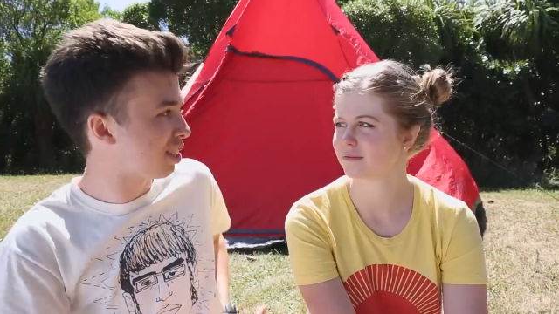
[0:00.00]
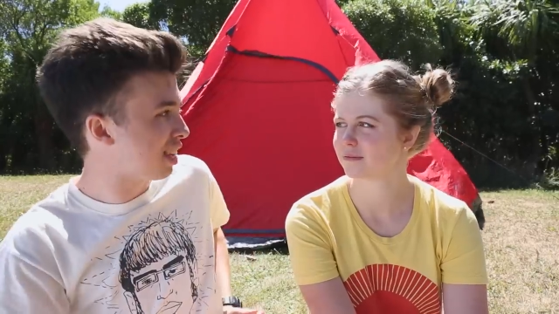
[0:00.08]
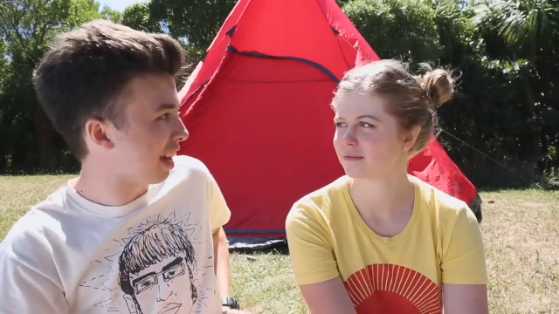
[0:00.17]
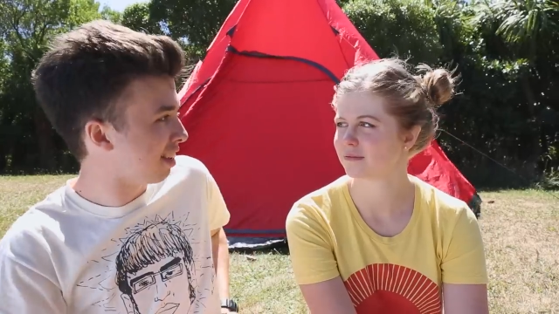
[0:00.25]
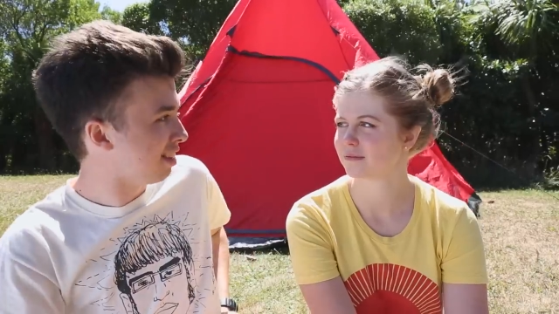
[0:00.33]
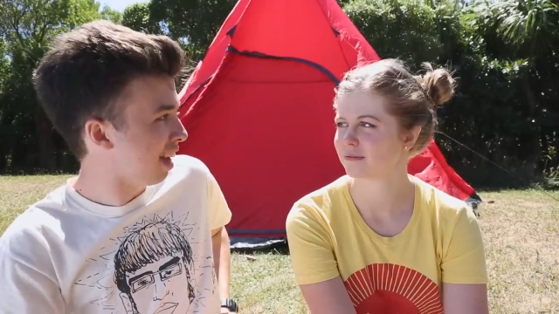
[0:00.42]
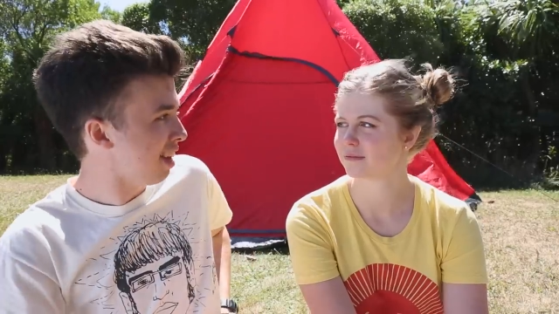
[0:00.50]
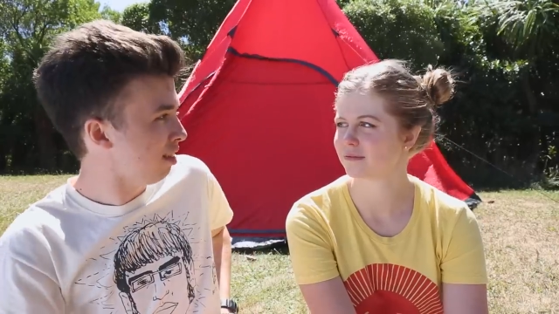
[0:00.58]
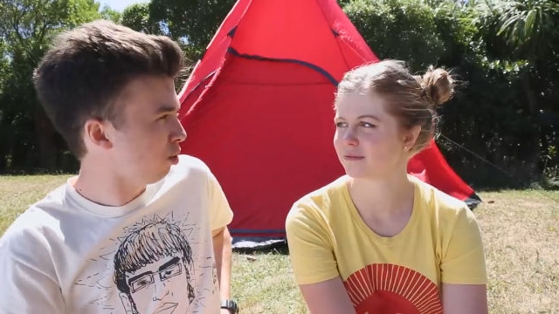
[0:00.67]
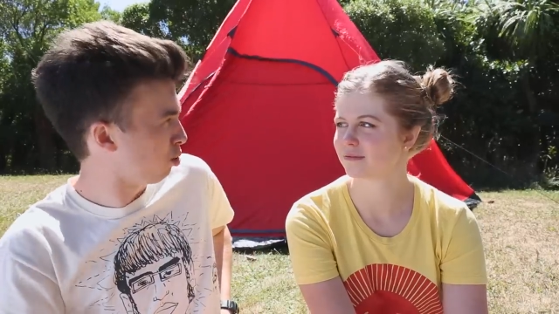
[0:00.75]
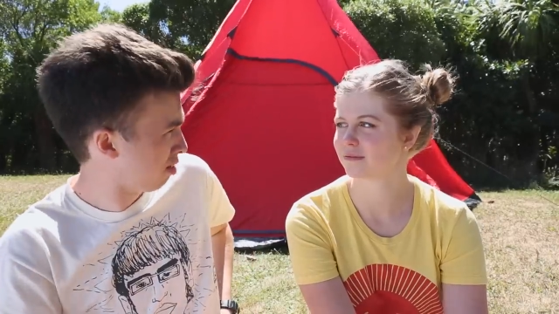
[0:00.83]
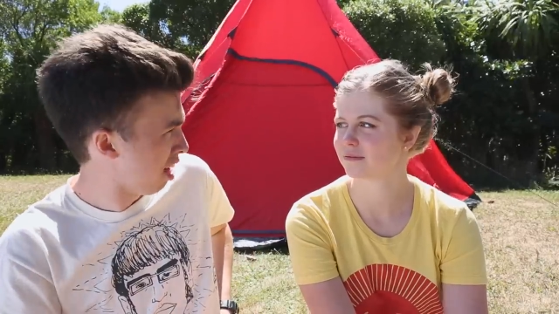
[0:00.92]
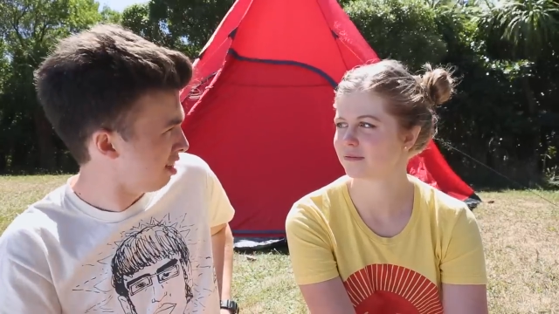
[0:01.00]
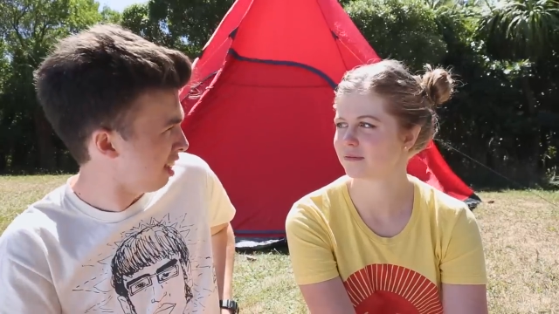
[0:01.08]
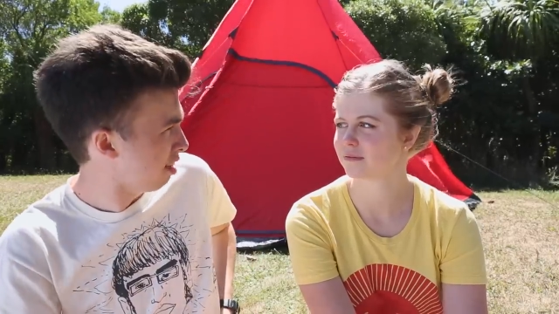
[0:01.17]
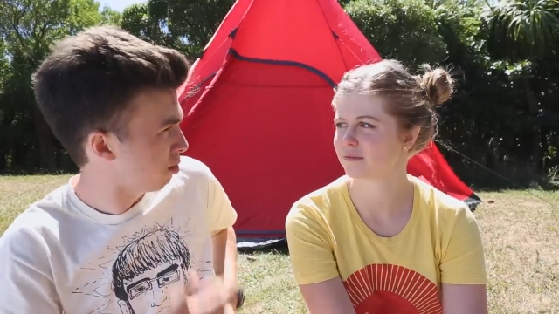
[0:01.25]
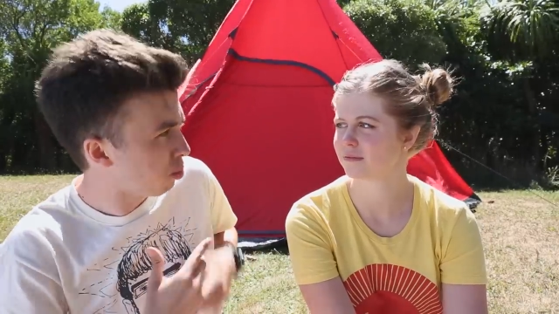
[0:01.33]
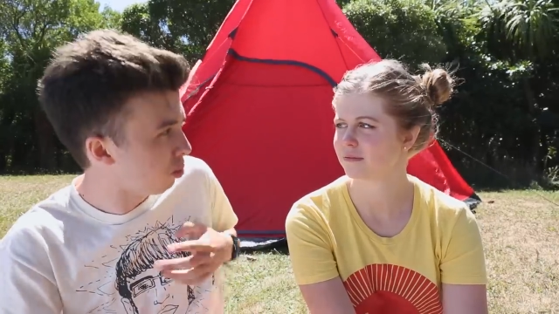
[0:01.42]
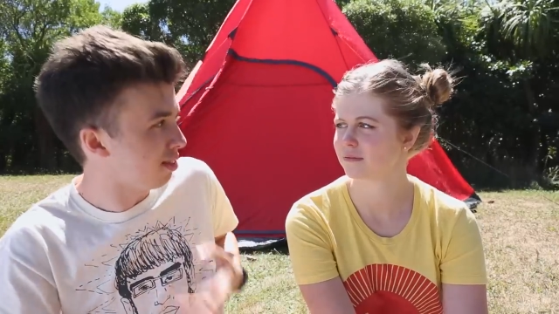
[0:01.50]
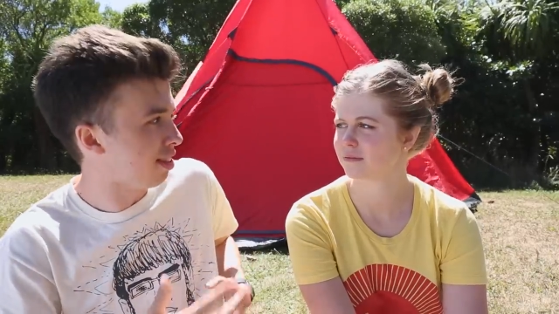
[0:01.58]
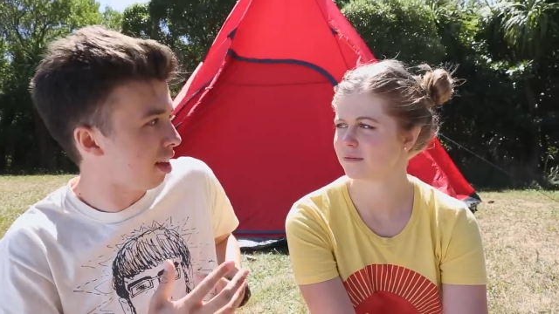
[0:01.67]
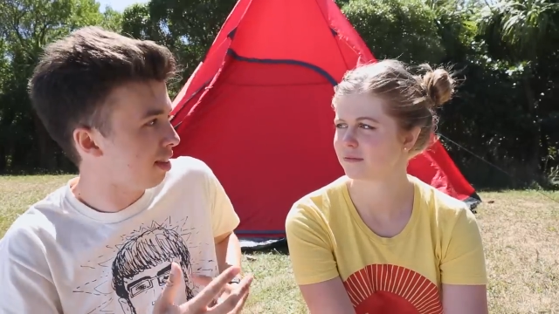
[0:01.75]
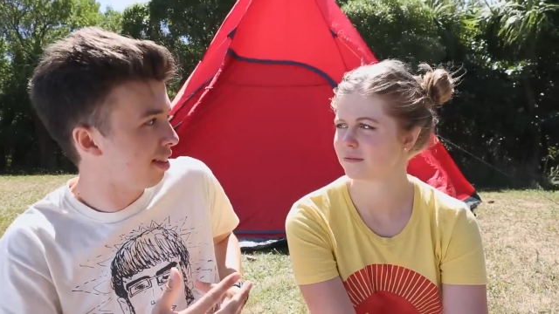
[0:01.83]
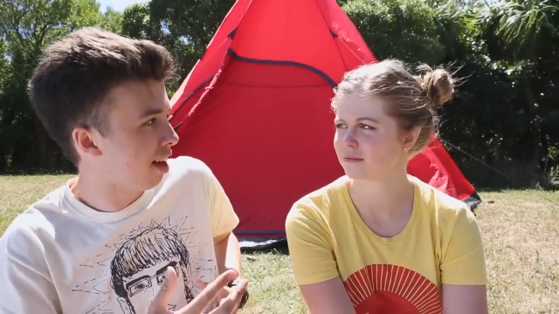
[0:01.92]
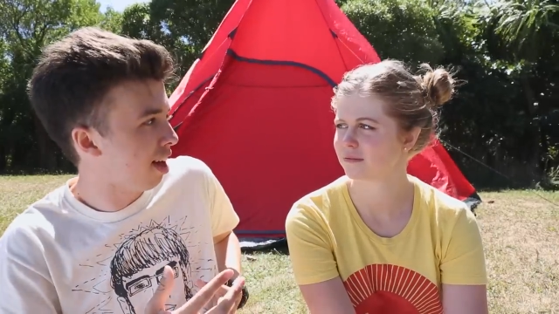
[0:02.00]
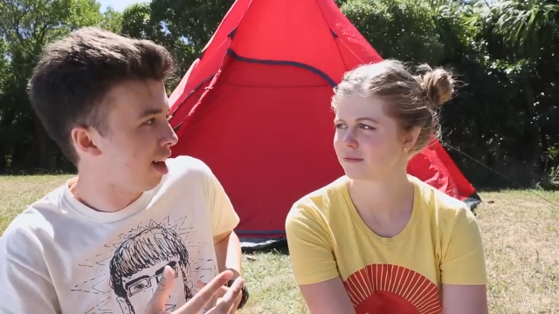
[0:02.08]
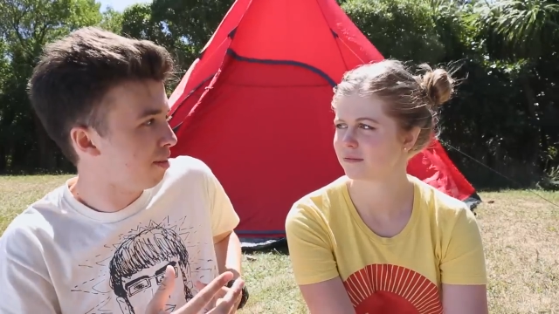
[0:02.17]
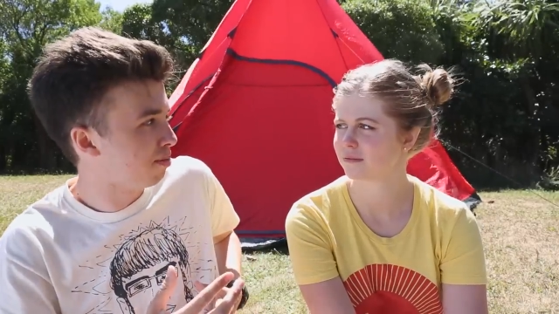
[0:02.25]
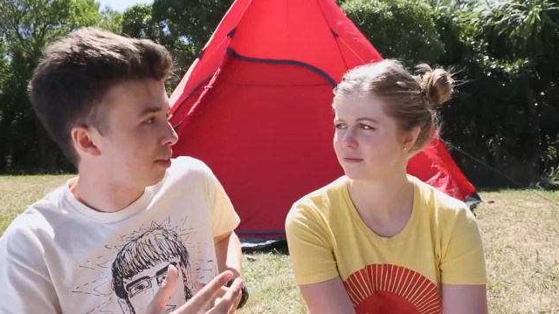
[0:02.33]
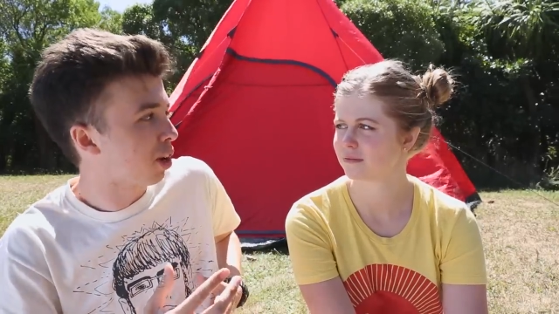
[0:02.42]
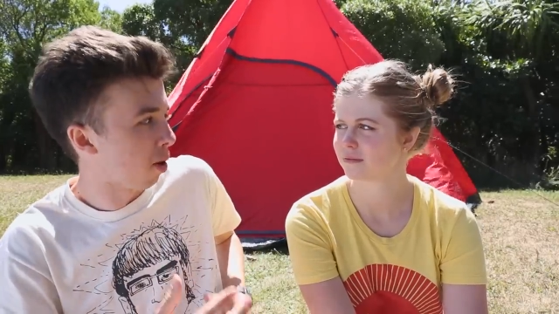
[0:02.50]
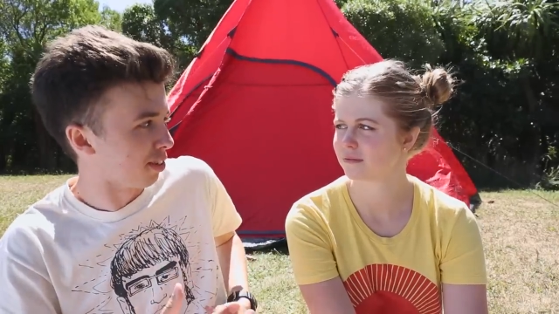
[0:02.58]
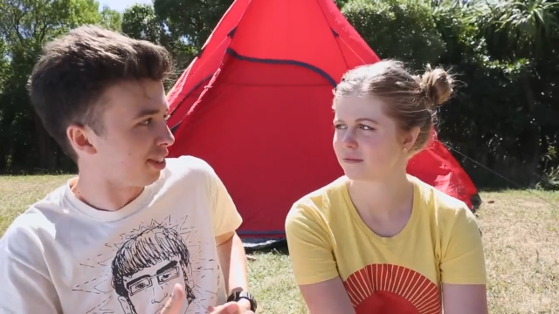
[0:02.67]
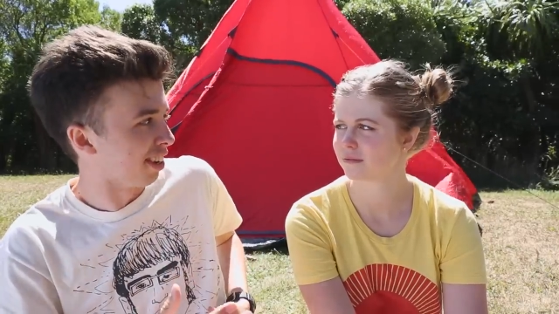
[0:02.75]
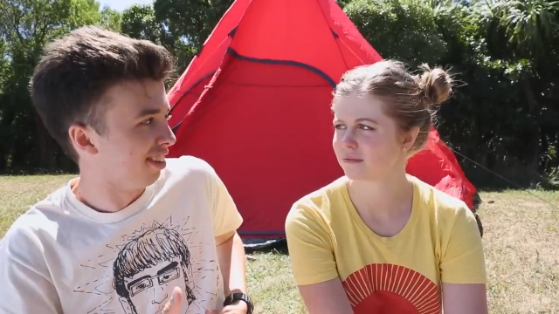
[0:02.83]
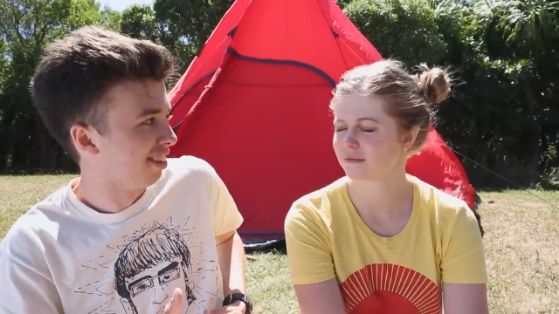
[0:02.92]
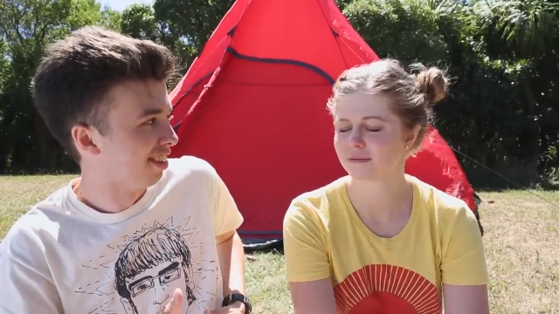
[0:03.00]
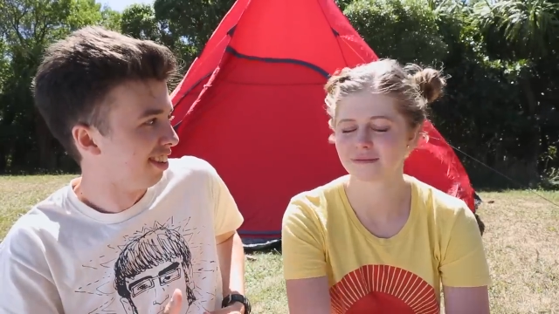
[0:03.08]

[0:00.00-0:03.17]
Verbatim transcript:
Speaker 1: our second date or third The, the, um, the concert?